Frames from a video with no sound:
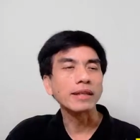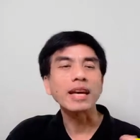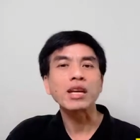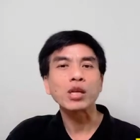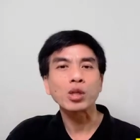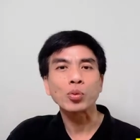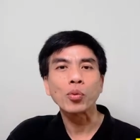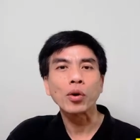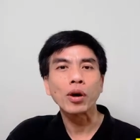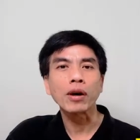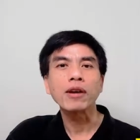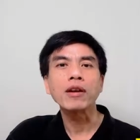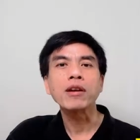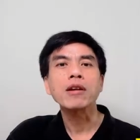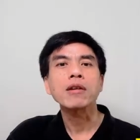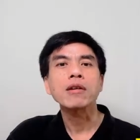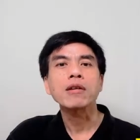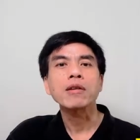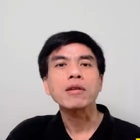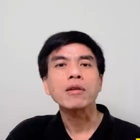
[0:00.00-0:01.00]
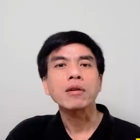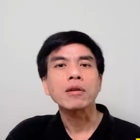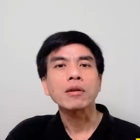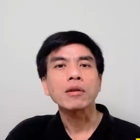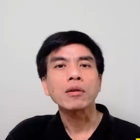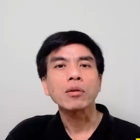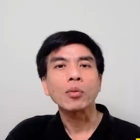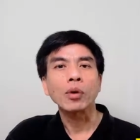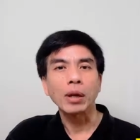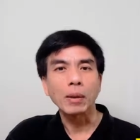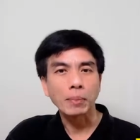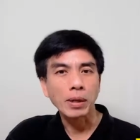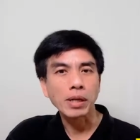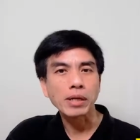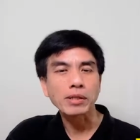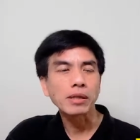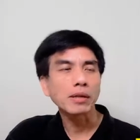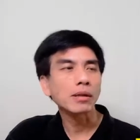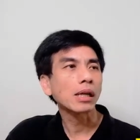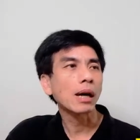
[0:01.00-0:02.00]
that is why when a
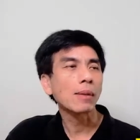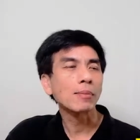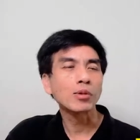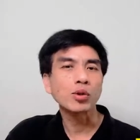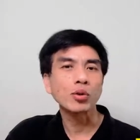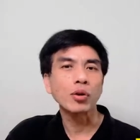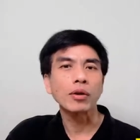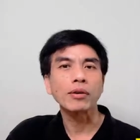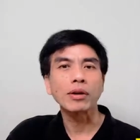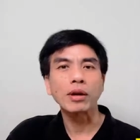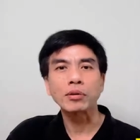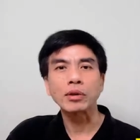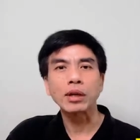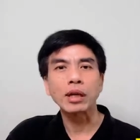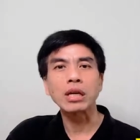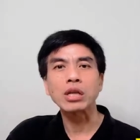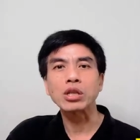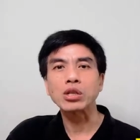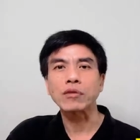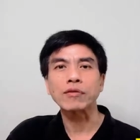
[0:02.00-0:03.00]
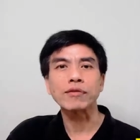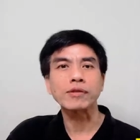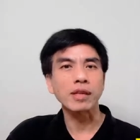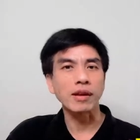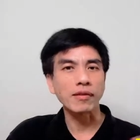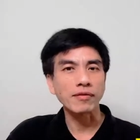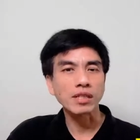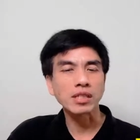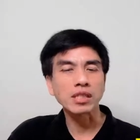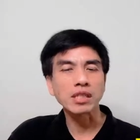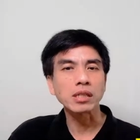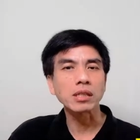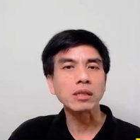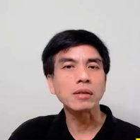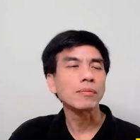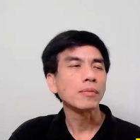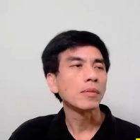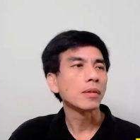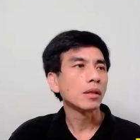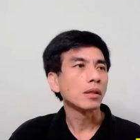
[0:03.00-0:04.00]
person comes to around the age of 70,
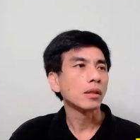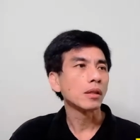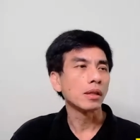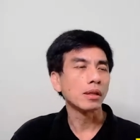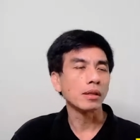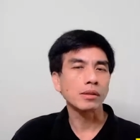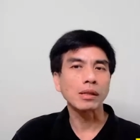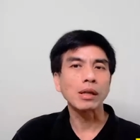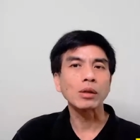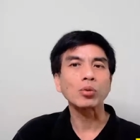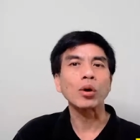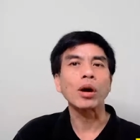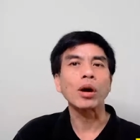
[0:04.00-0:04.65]
they start to